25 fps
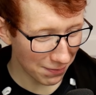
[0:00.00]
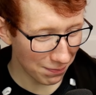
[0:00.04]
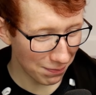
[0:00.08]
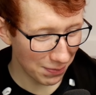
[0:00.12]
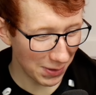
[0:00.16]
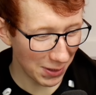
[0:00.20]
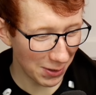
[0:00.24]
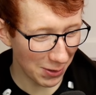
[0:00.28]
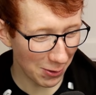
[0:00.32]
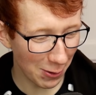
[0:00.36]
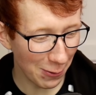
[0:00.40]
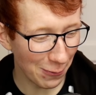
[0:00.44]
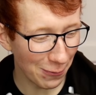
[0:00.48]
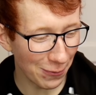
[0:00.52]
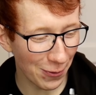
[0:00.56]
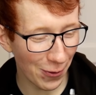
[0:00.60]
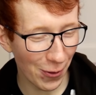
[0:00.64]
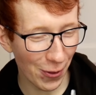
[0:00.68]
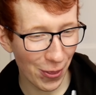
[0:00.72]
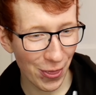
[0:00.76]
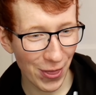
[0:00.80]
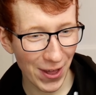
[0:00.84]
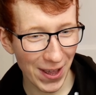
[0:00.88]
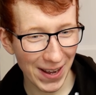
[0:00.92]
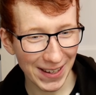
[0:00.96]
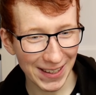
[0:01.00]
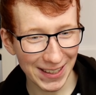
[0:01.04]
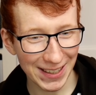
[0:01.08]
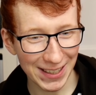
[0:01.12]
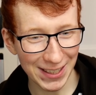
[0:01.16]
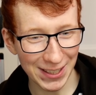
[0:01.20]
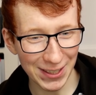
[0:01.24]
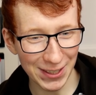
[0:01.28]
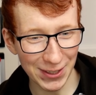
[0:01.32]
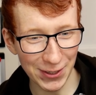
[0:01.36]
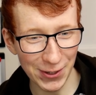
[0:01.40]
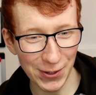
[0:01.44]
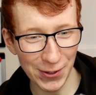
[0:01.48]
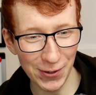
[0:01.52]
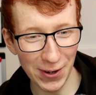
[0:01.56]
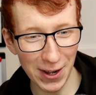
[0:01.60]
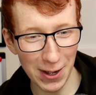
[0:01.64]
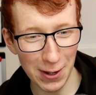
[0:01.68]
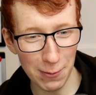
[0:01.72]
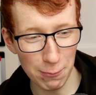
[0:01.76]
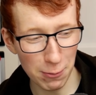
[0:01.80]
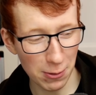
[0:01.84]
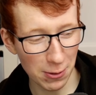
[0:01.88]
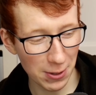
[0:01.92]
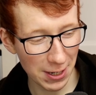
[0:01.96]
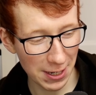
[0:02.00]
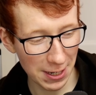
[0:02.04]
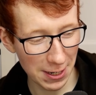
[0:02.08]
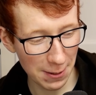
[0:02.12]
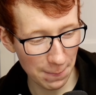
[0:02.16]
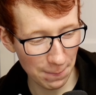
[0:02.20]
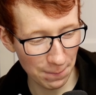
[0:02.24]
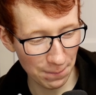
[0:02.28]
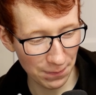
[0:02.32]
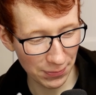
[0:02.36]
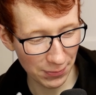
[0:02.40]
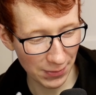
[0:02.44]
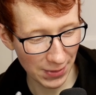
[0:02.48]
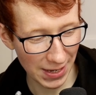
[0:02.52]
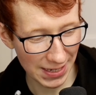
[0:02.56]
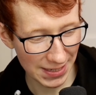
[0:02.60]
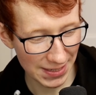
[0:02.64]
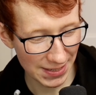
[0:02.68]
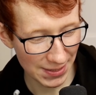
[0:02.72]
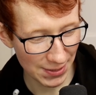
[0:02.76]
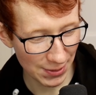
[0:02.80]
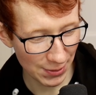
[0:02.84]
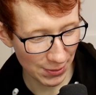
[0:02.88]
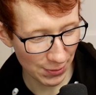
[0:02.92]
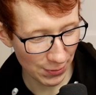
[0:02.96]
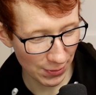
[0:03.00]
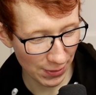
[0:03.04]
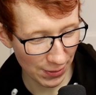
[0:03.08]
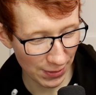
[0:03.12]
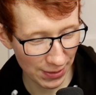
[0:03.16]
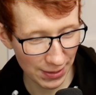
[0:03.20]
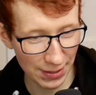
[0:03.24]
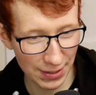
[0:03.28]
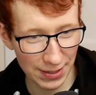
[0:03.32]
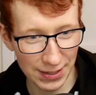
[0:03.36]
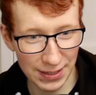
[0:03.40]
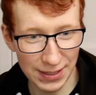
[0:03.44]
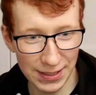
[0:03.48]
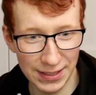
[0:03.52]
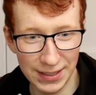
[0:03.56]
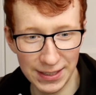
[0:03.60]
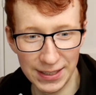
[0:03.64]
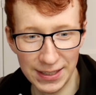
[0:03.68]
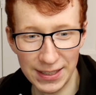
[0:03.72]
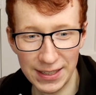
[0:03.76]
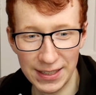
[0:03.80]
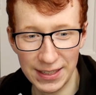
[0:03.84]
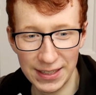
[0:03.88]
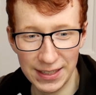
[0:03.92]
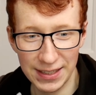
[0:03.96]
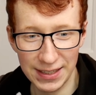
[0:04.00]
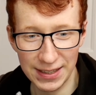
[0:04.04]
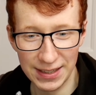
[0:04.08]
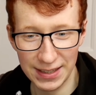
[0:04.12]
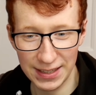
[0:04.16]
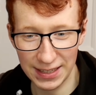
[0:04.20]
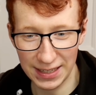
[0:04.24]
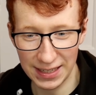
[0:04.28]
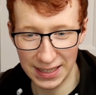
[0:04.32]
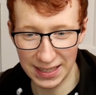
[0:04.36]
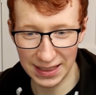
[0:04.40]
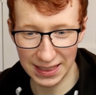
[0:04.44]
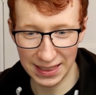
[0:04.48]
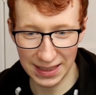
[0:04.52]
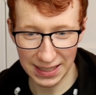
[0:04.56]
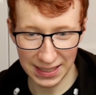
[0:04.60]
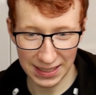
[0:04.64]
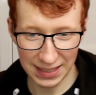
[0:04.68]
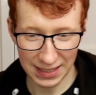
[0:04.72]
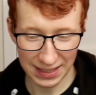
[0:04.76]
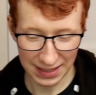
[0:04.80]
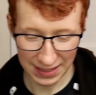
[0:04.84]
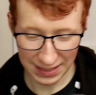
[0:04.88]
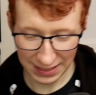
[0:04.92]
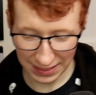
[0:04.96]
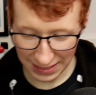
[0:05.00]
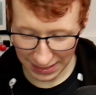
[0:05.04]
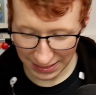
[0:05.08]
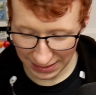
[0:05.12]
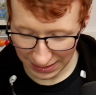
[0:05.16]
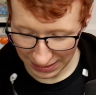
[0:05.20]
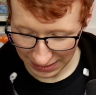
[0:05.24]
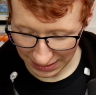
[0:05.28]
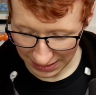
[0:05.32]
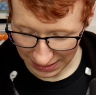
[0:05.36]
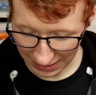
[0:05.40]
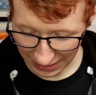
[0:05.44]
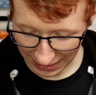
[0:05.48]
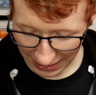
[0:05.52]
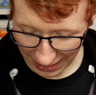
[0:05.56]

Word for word: beautiful. Thank you. I'll put him next to the the the the the, the